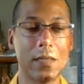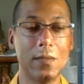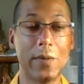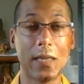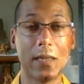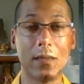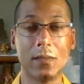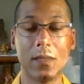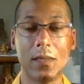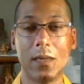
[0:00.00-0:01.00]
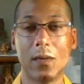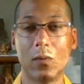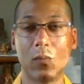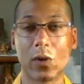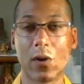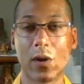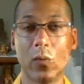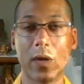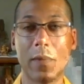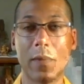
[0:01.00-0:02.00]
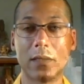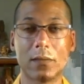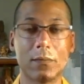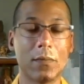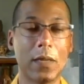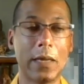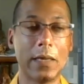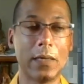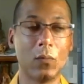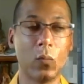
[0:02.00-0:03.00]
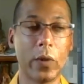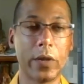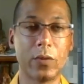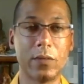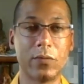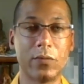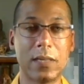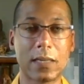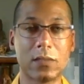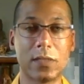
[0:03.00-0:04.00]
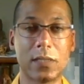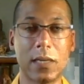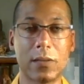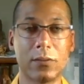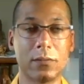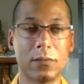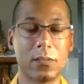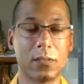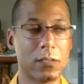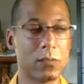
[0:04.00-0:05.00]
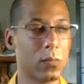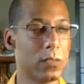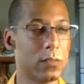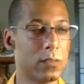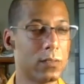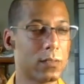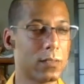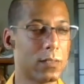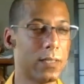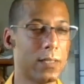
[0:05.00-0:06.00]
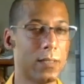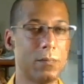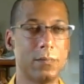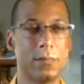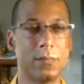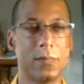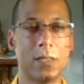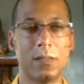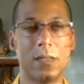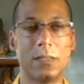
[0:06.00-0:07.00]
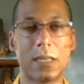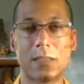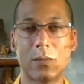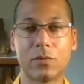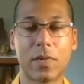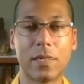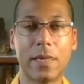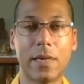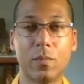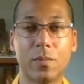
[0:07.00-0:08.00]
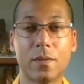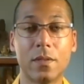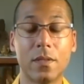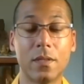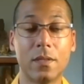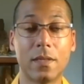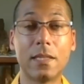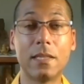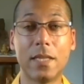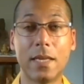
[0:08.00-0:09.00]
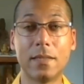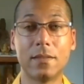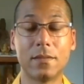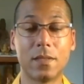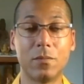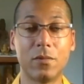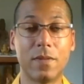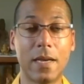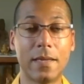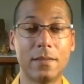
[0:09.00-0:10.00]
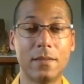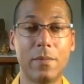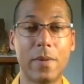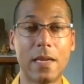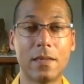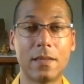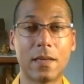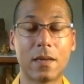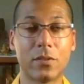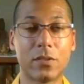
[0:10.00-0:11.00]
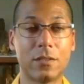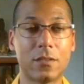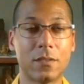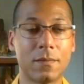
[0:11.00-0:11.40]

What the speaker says: debate regarding what it meant and where the different texts fit together. So this was a text that was trying to help alleviate some of that debate and that conversation.